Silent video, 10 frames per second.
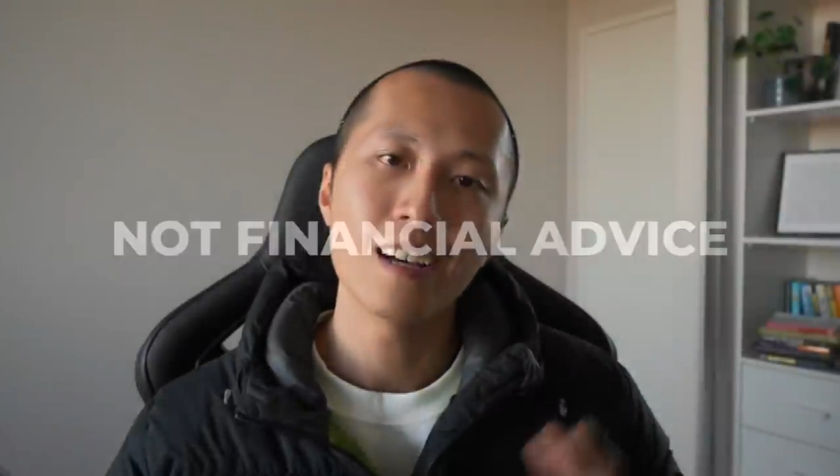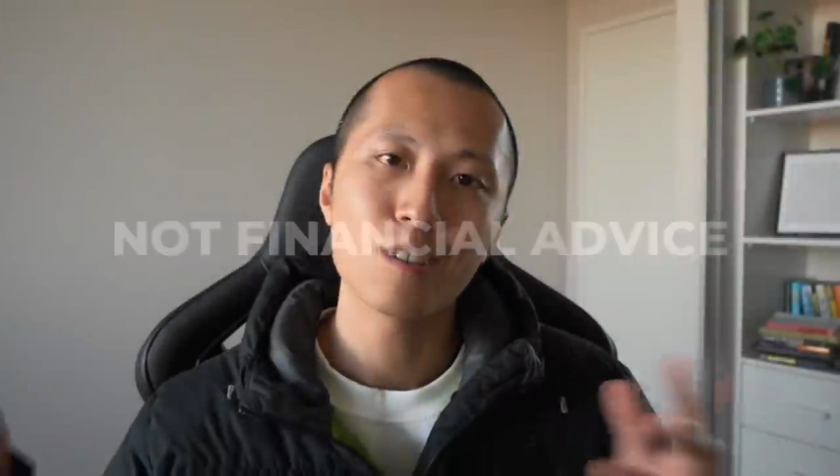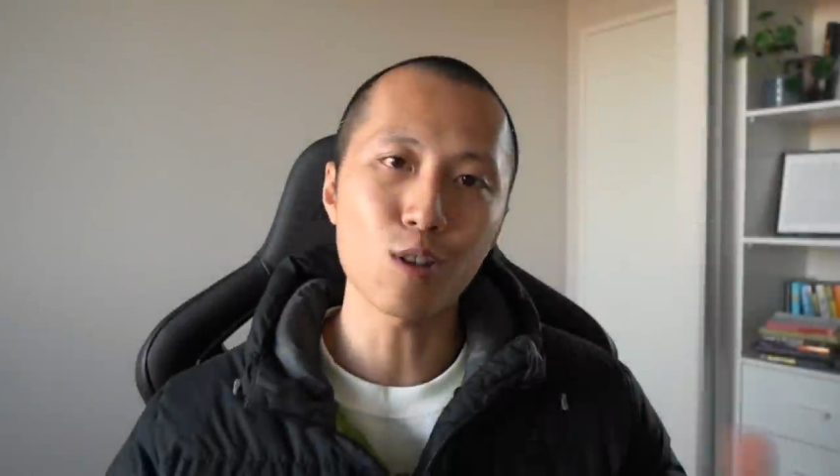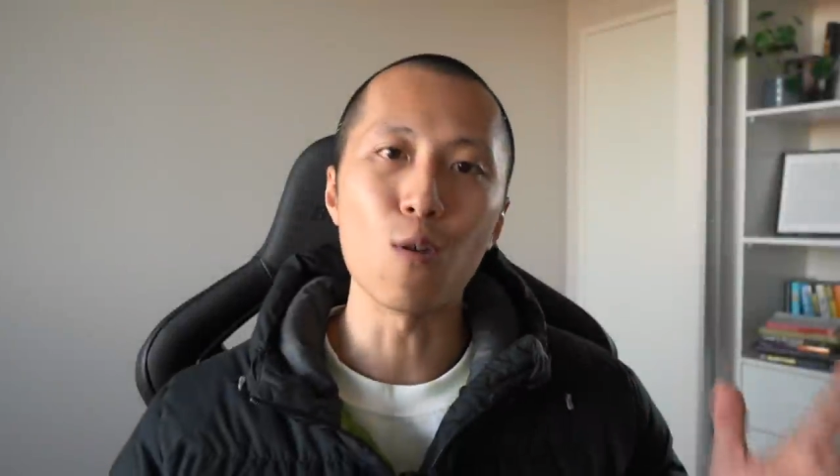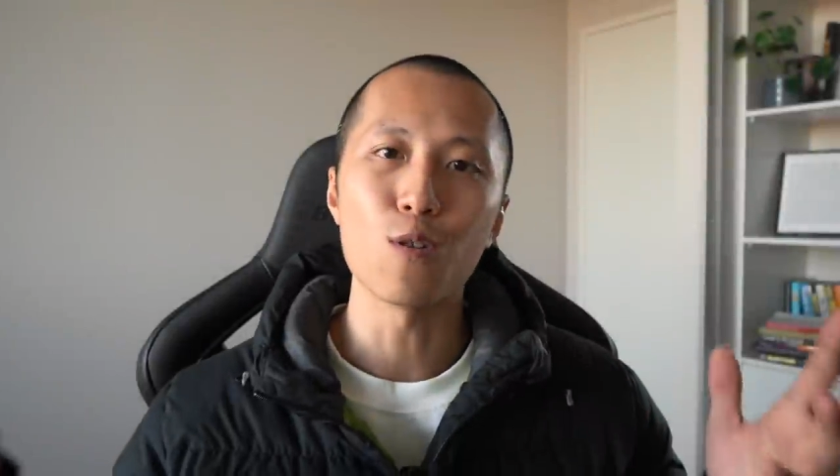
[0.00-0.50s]

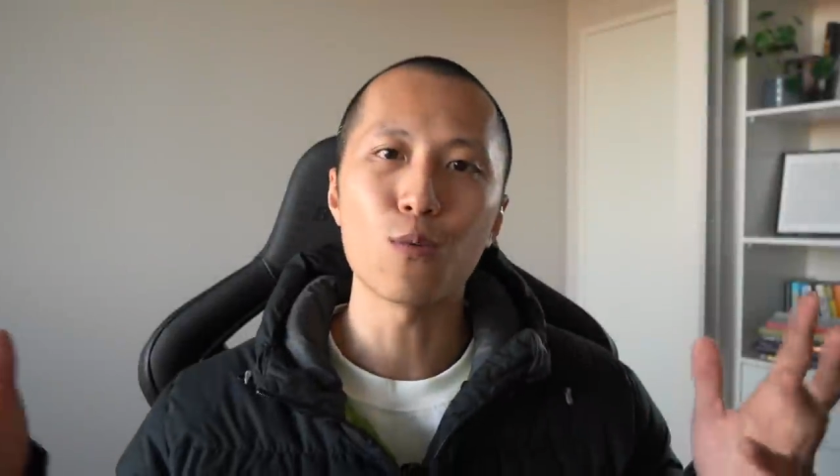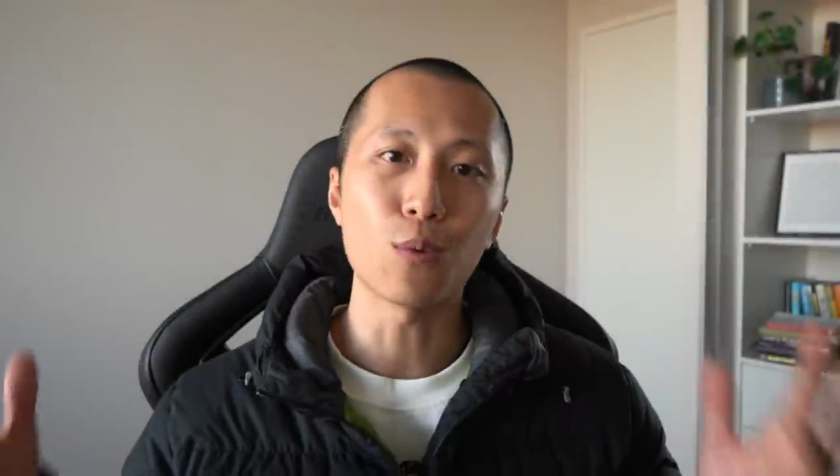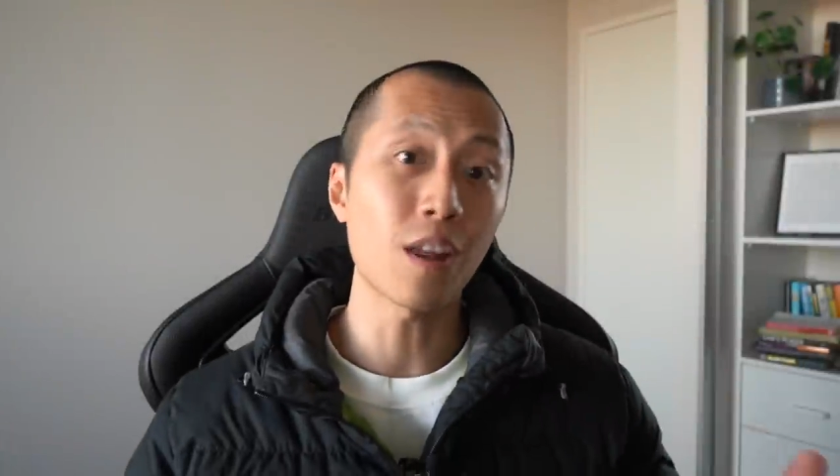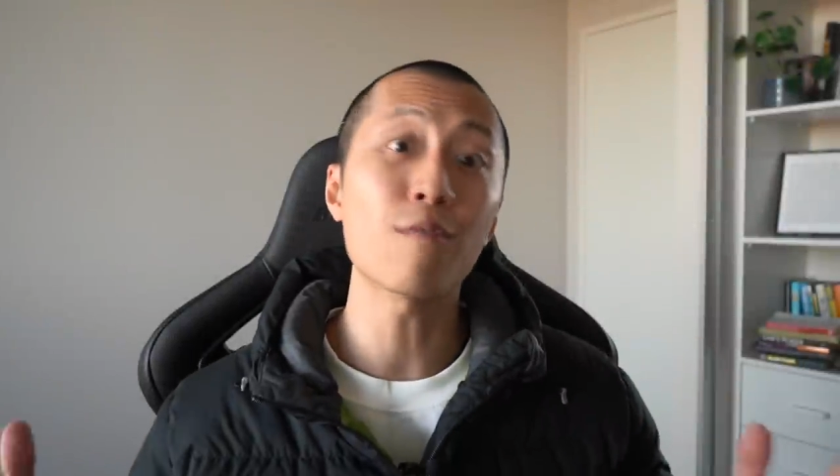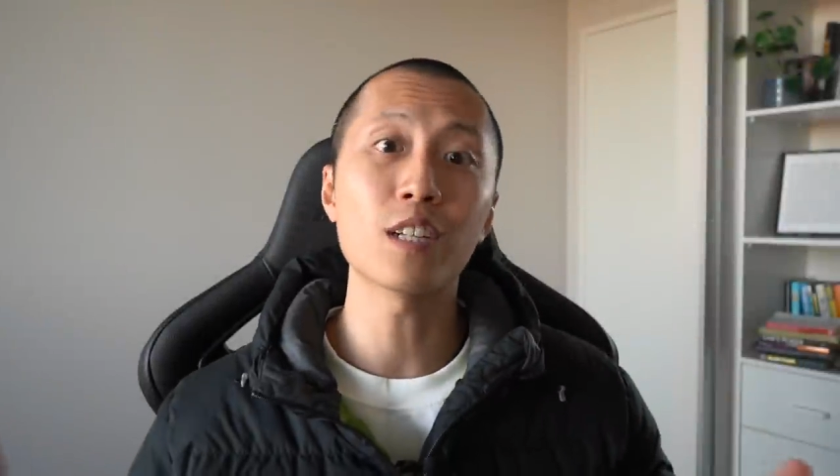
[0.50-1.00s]
So
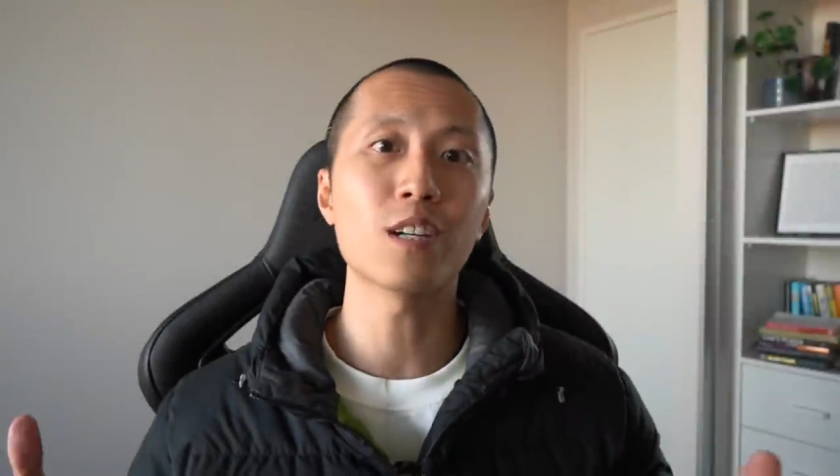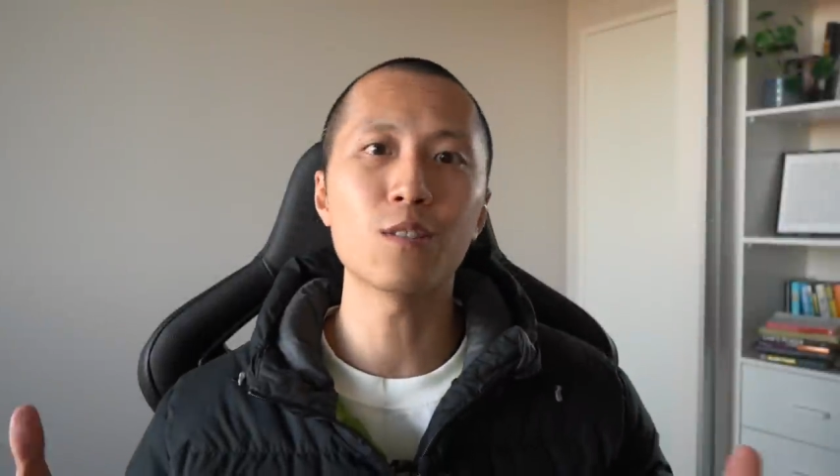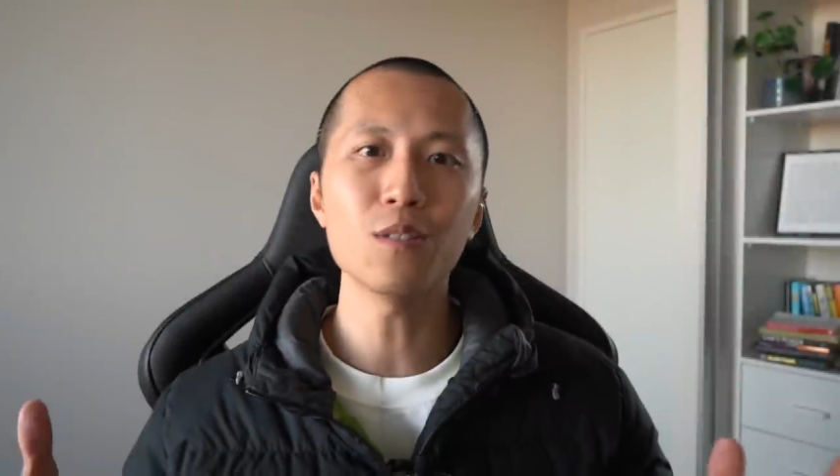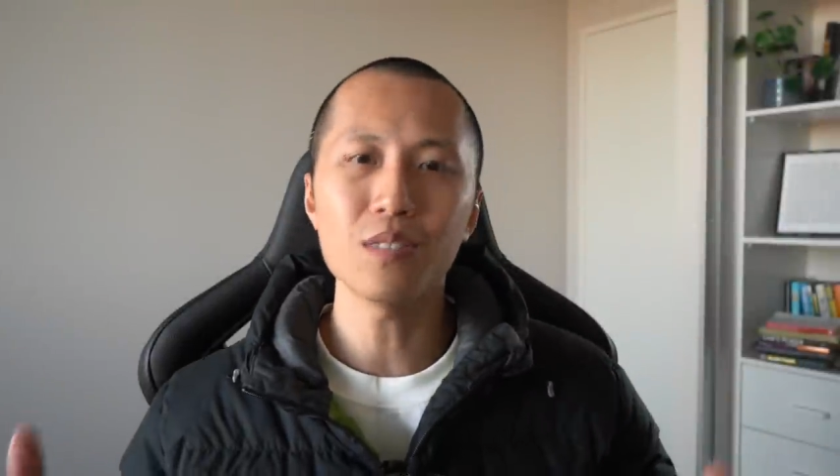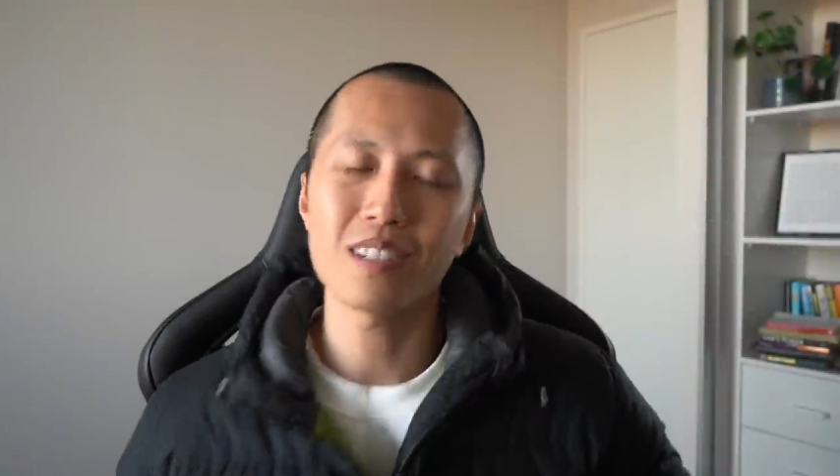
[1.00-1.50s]
without further
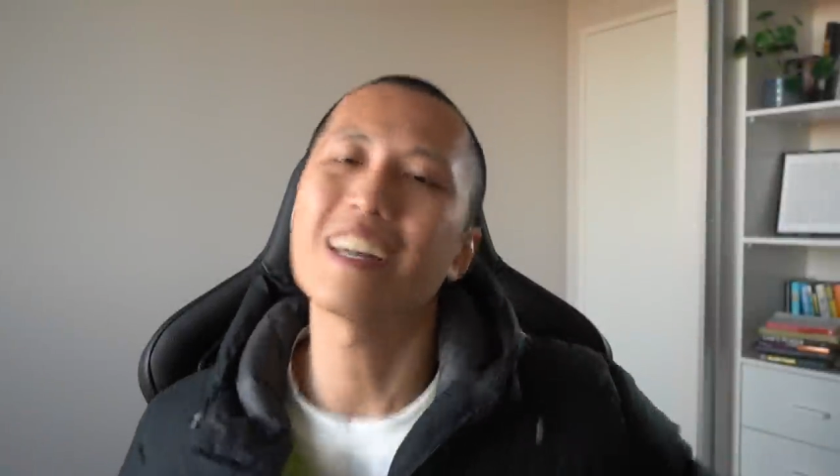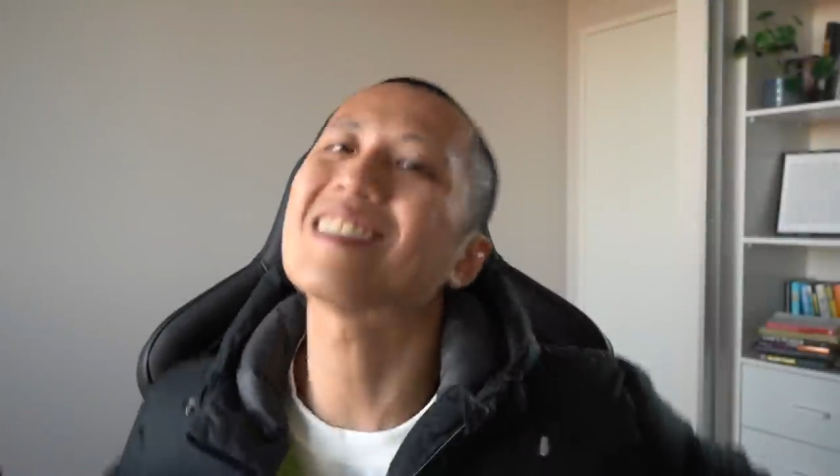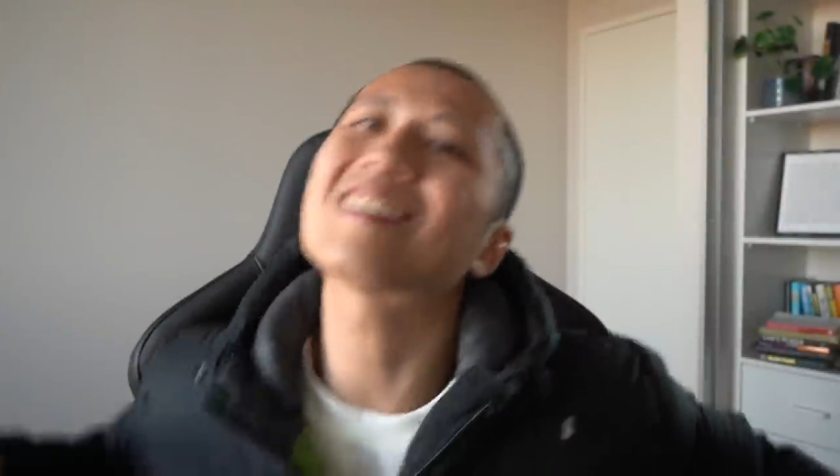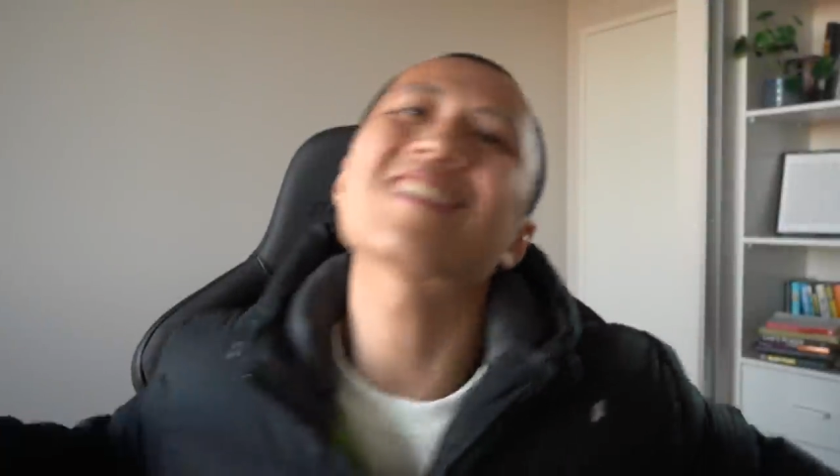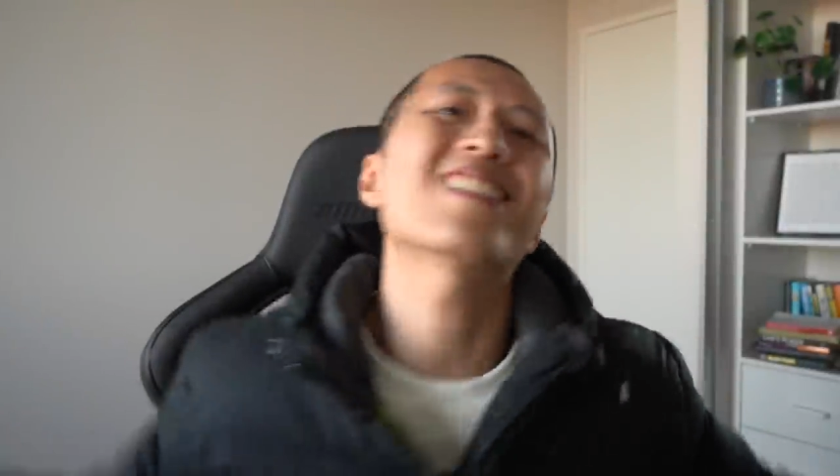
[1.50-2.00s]
ado, let's